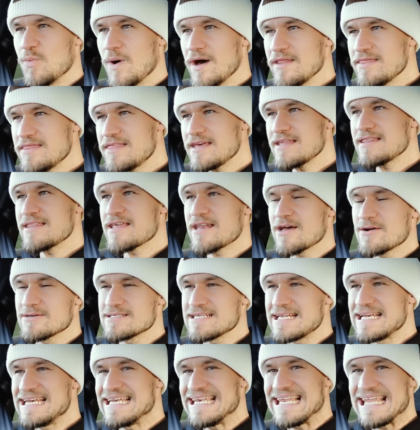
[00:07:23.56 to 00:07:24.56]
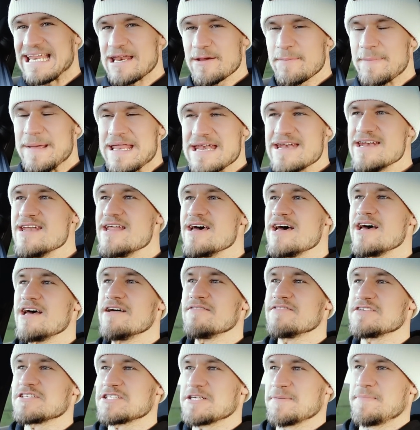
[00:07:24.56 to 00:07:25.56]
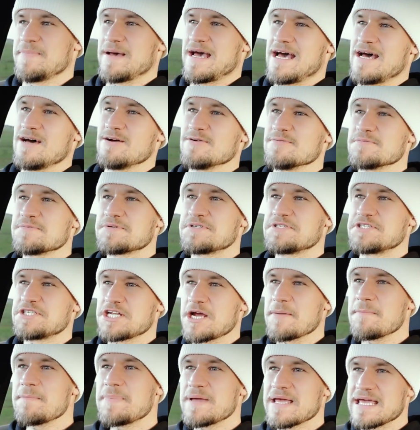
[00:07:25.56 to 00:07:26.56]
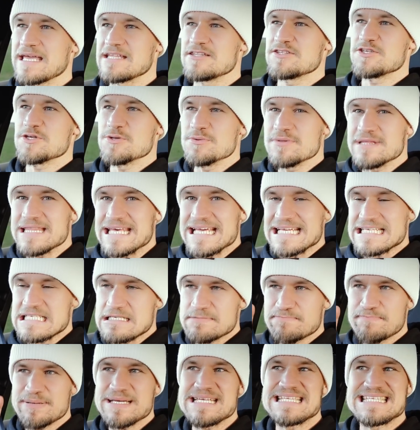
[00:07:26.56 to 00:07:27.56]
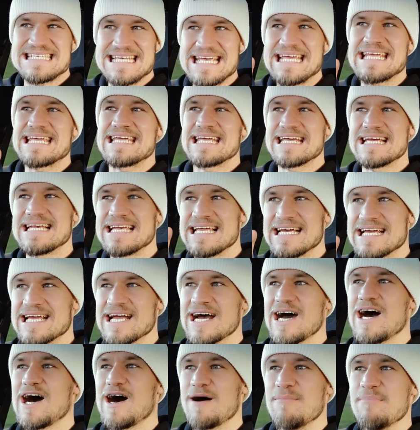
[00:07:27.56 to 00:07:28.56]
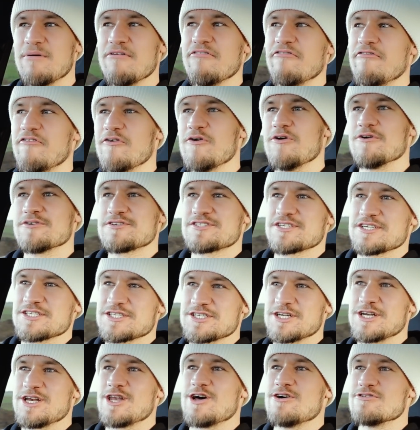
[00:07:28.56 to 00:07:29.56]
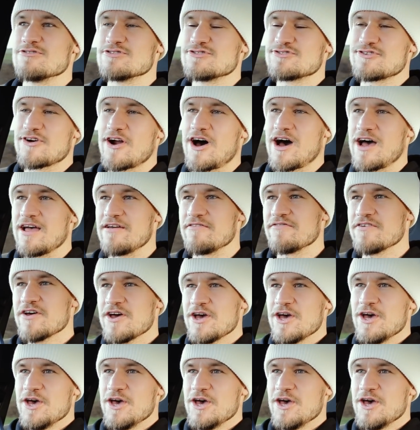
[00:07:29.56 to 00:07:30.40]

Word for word: one thing that I was a little bit nervous about jumping into this particular car before such a long drive